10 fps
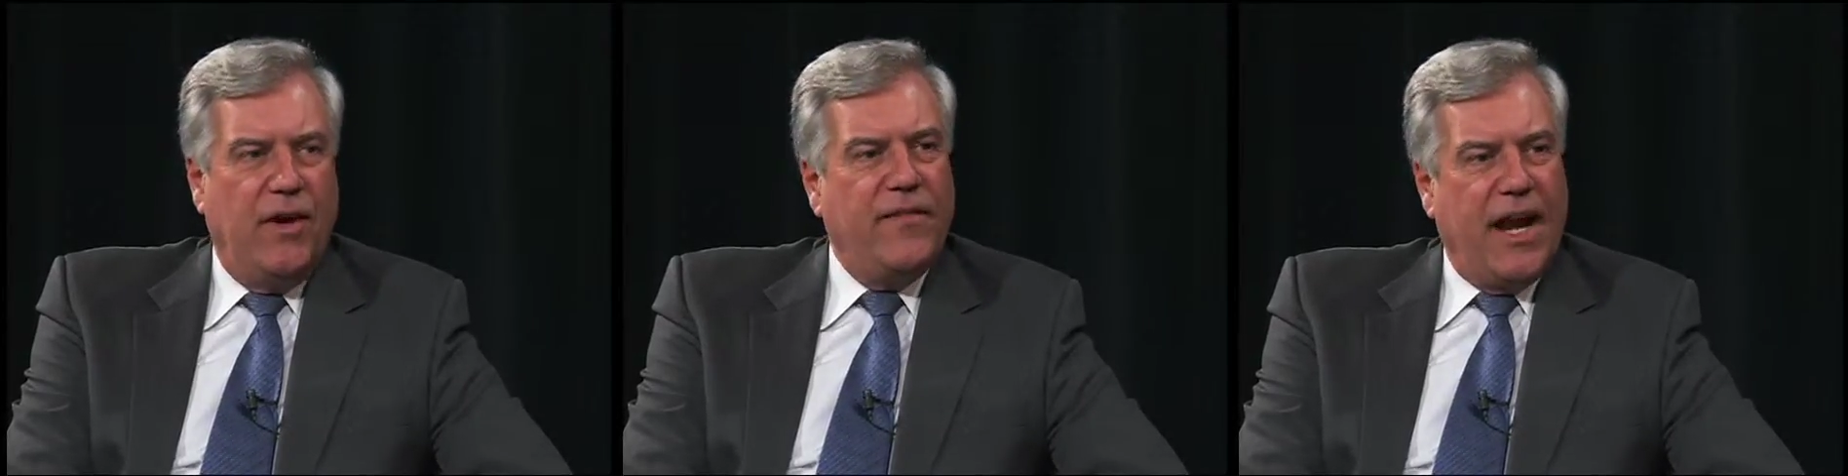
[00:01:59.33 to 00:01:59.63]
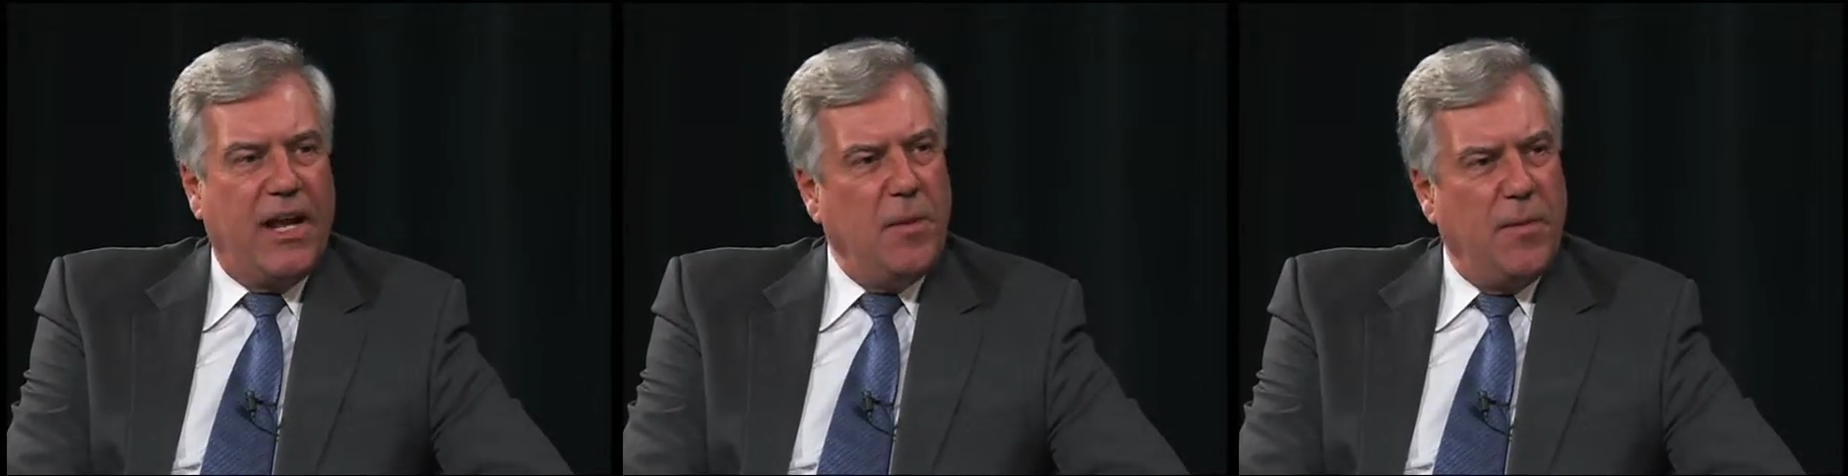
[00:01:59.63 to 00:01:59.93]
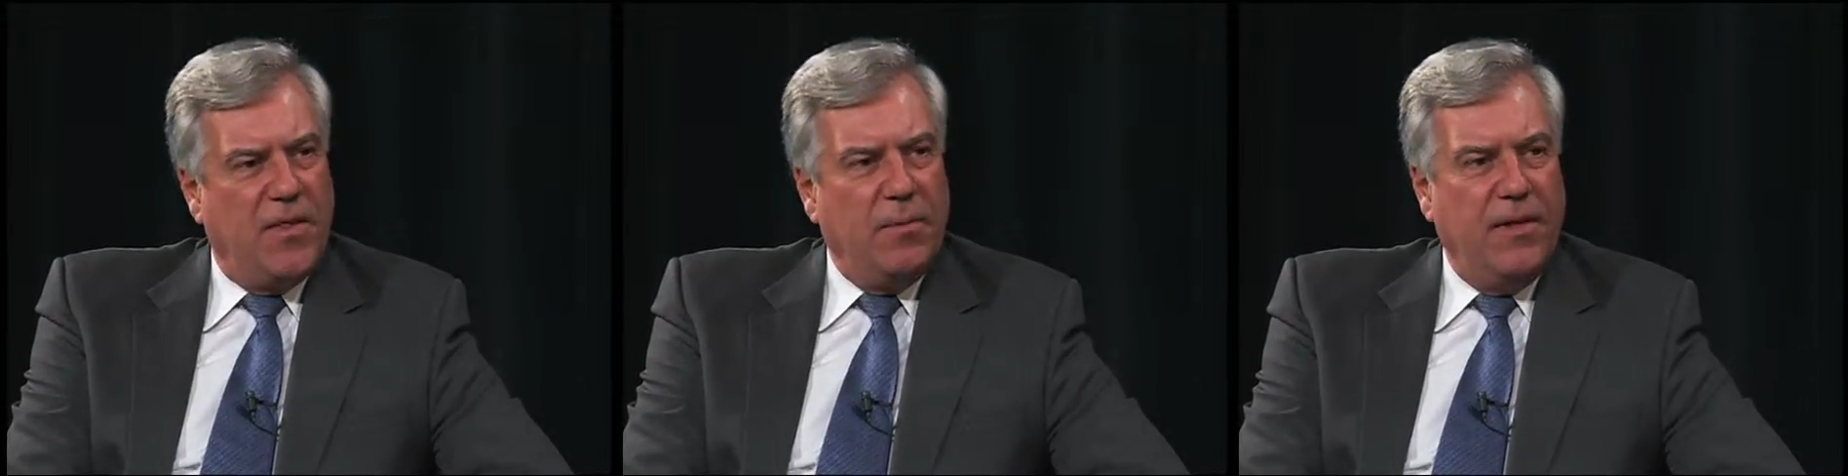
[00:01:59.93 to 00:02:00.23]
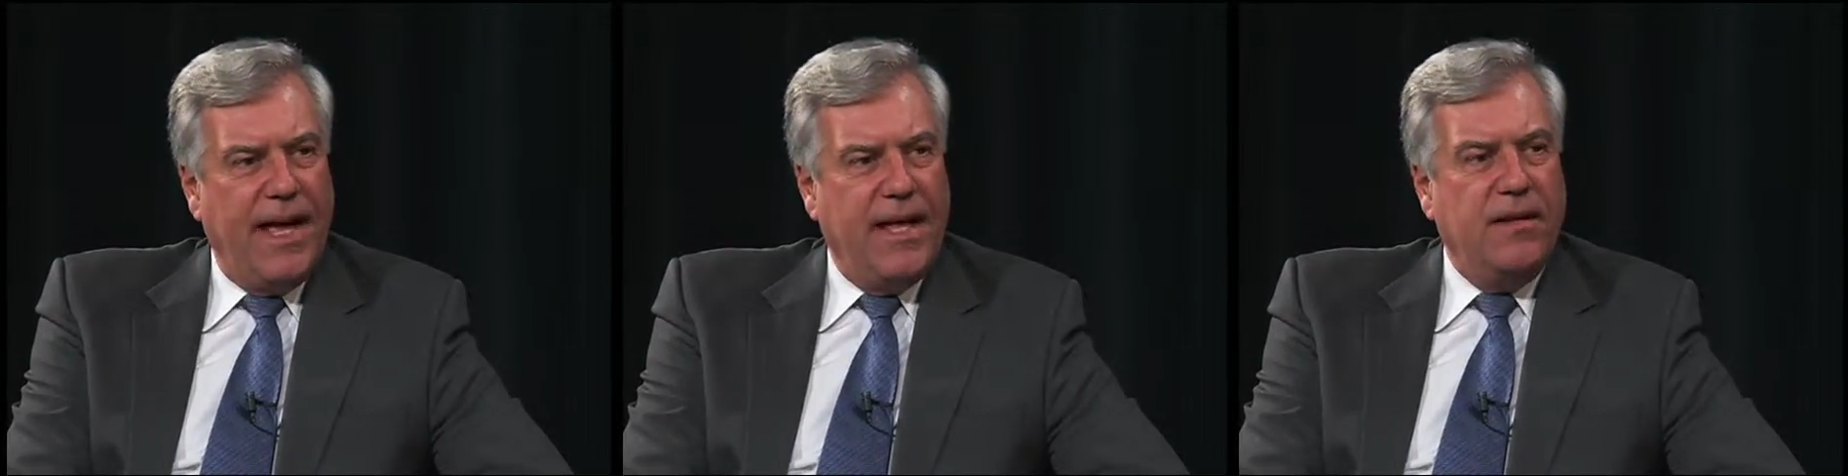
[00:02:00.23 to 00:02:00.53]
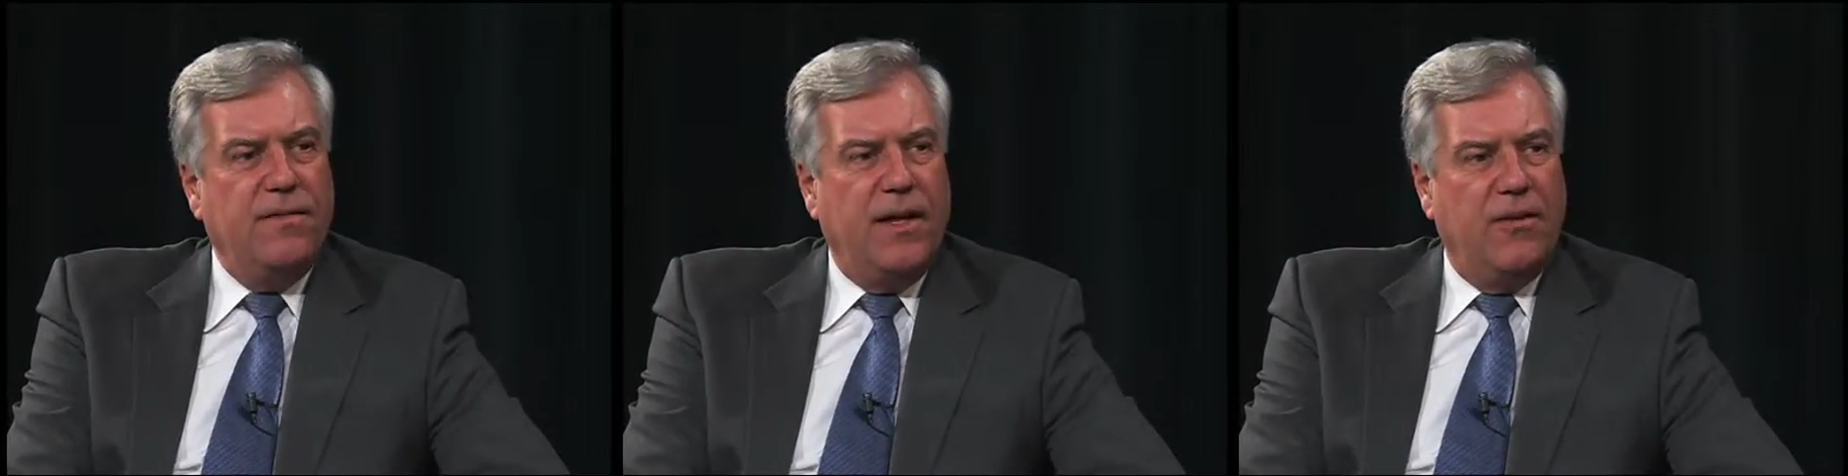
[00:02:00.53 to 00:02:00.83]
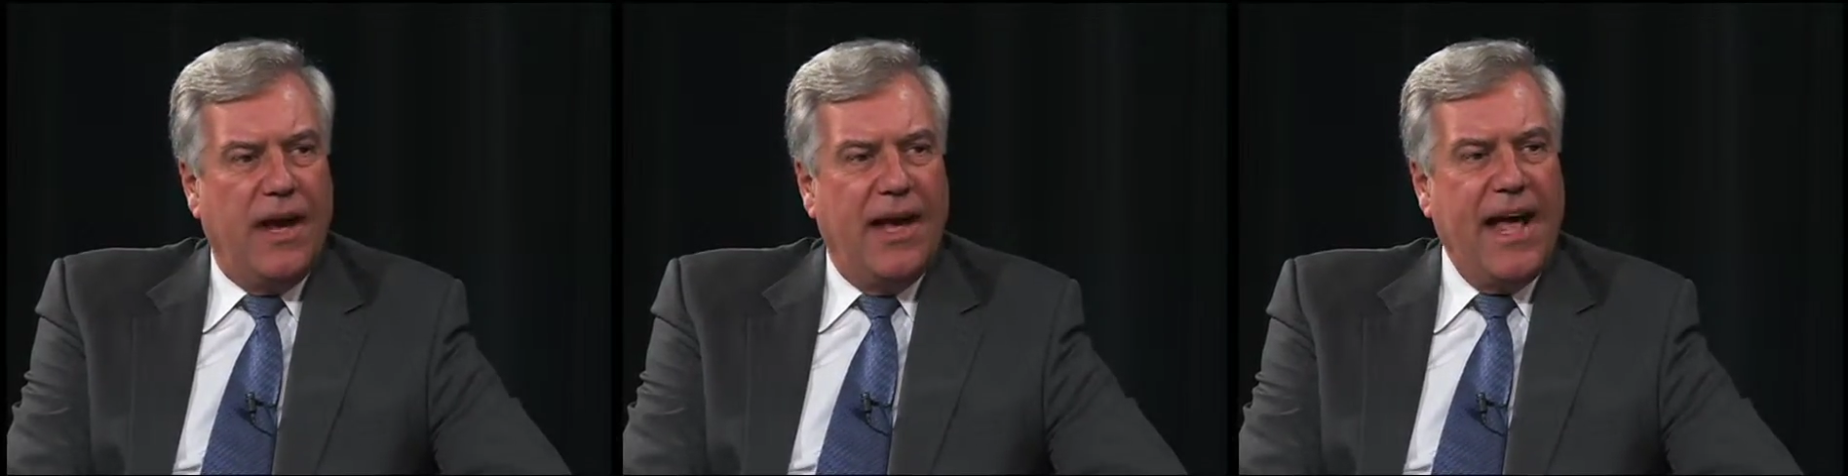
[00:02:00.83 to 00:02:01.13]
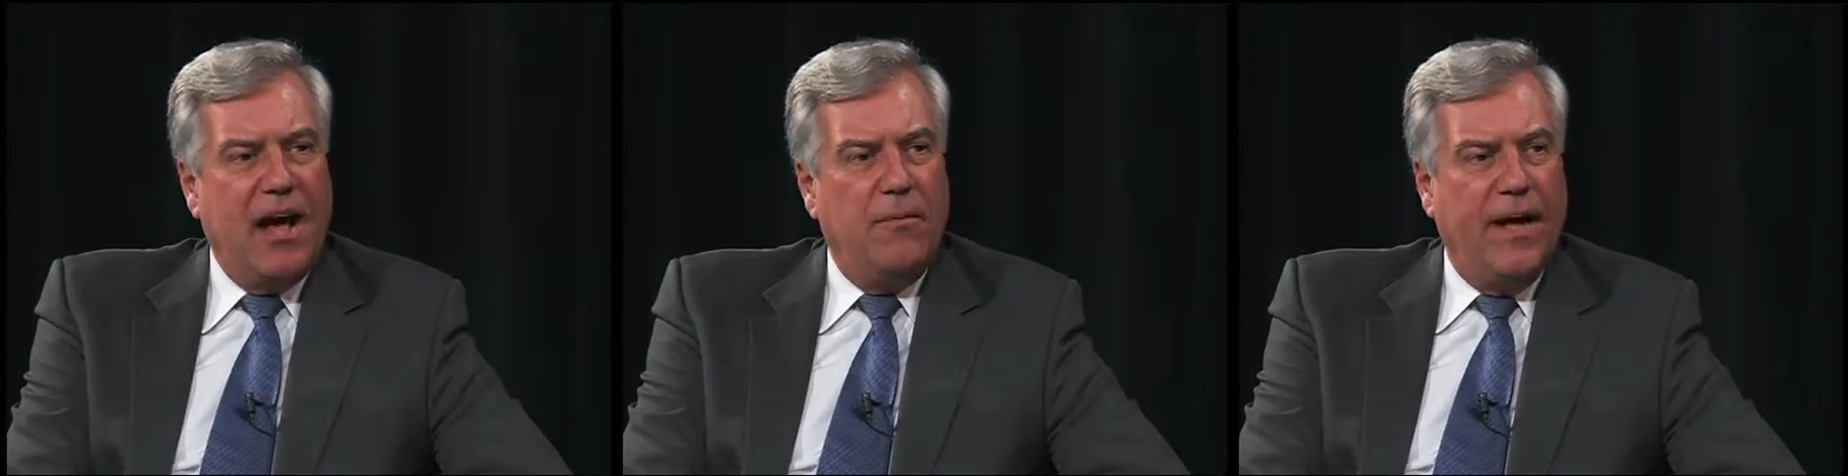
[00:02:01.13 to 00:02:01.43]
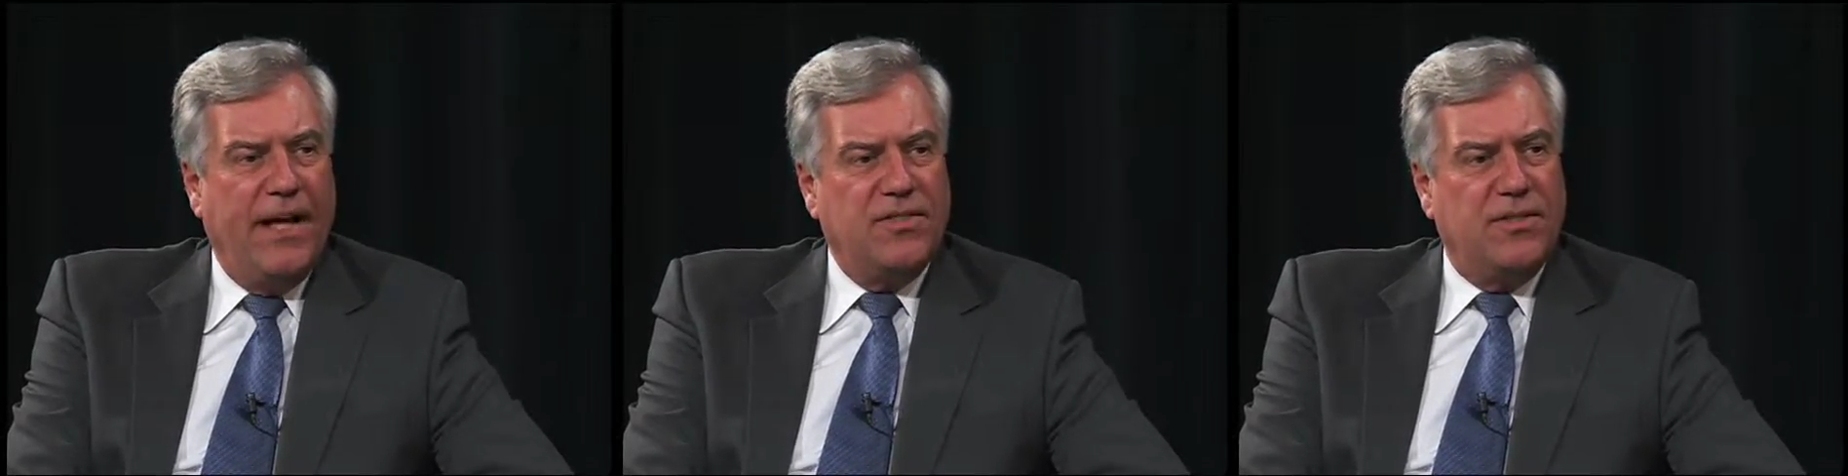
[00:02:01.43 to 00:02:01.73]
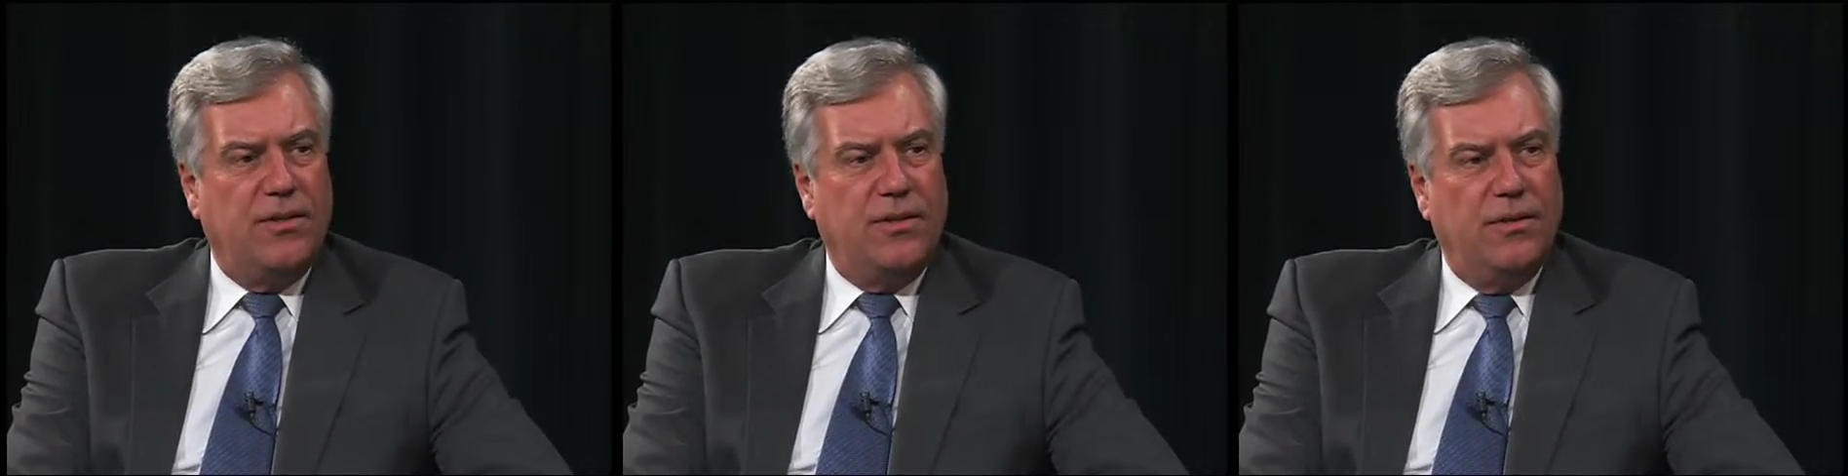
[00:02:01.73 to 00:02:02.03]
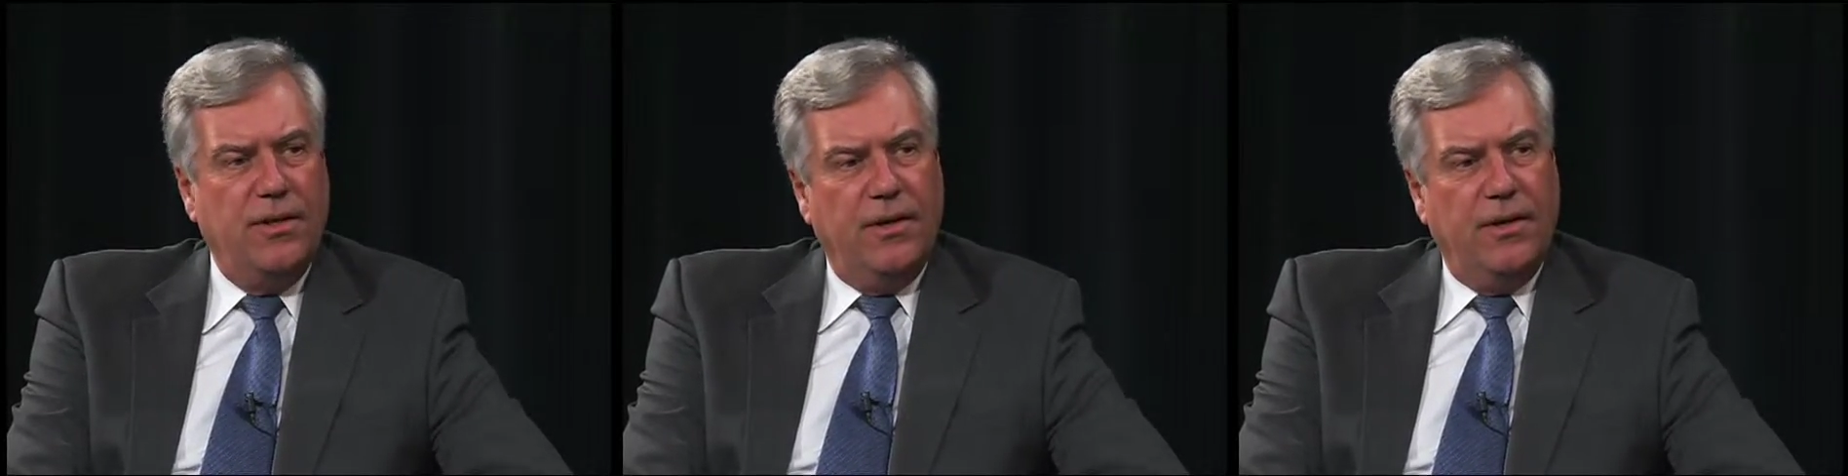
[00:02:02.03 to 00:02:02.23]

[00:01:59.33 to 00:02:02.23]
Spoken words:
I've got to come up with a plan to figure out how best to